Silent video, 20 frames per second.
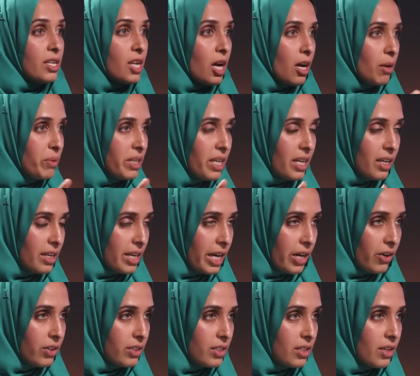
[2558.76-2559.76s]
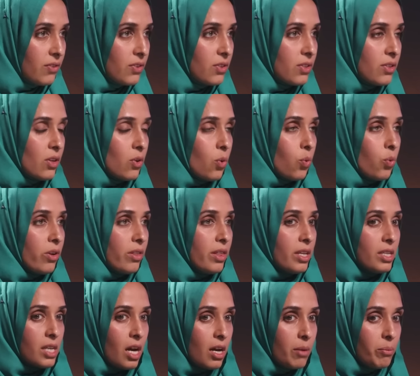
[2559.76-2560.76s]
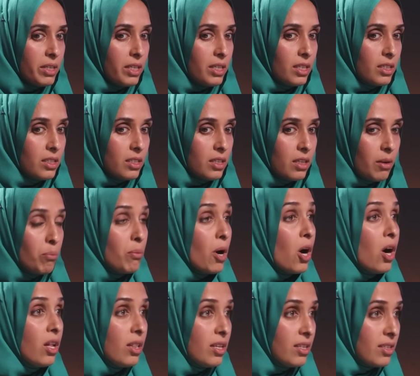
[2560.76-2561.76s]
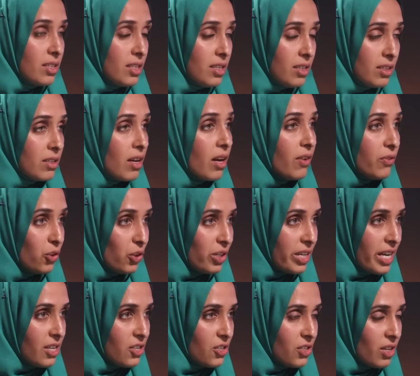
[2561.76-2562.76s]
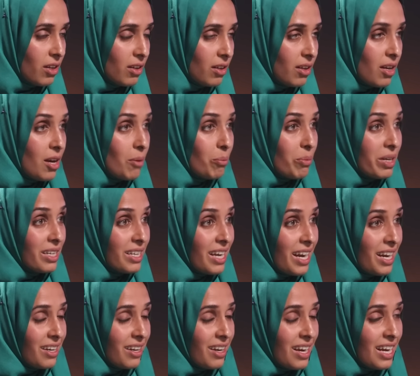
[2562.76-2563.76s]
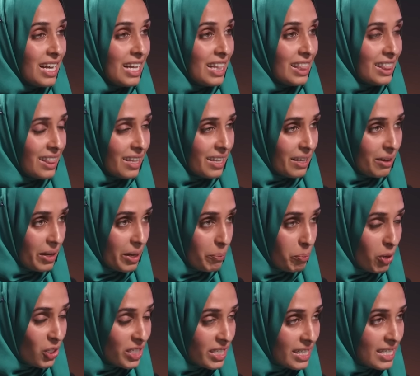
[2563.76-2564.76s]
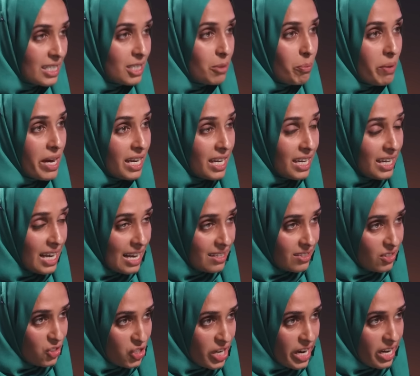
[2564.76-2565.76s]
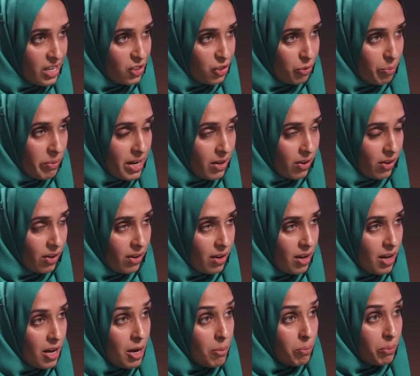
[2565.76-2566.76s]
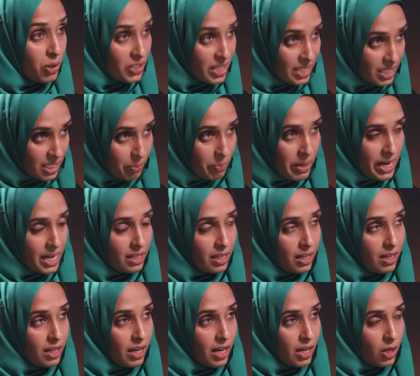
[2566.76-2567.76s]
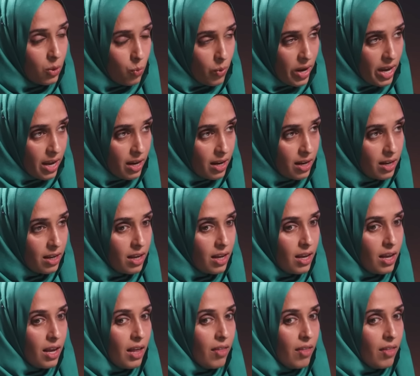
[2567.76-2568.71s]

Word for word: the dominant narratives or the dominant policies of your nation, mm. but again, participating as a change maker, participating in a way